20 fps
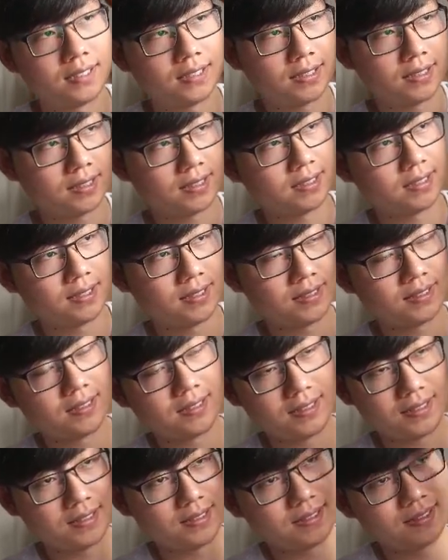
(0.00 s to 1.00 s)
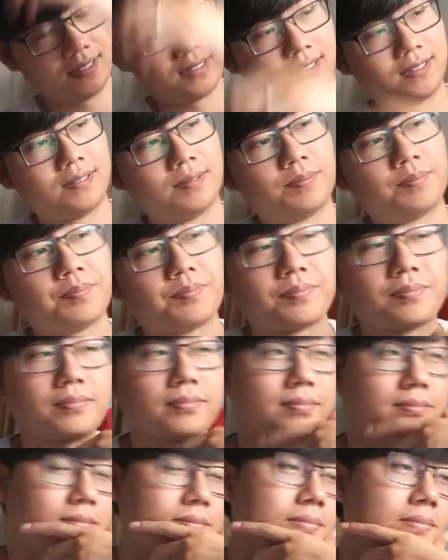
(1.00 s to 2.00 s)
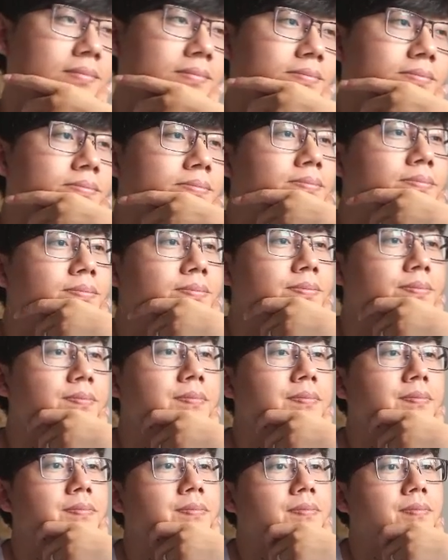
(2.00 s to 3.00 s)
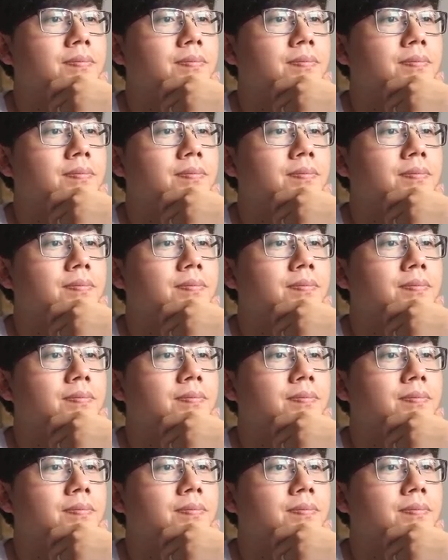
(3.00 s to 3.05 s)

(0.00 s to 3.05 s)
[no speech]